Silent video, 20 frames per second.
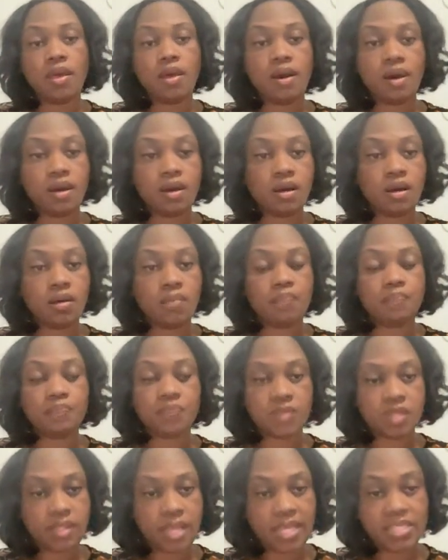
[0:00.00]
Like
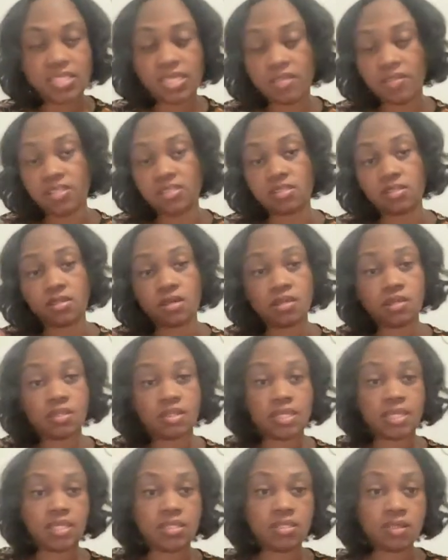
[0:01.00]
I said, this is going to
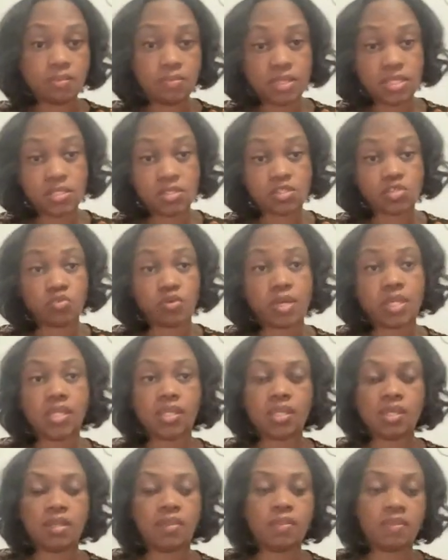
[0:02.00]
lead to business
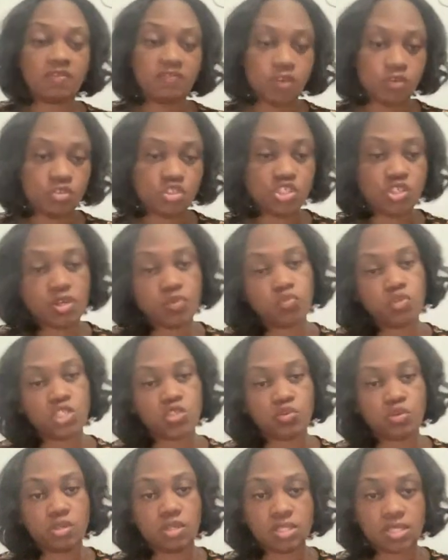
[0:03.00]
credit in the future, which
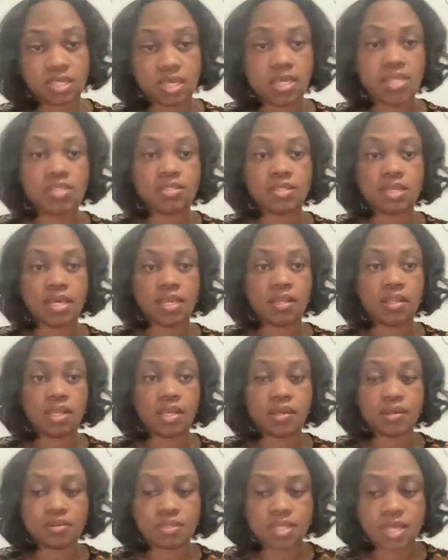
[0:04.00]
we'll discuss at a
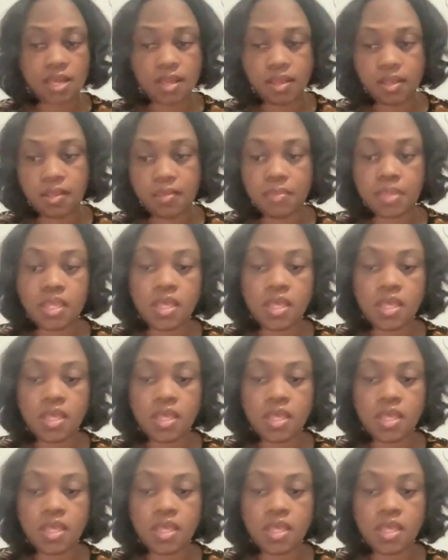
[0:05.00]
later time.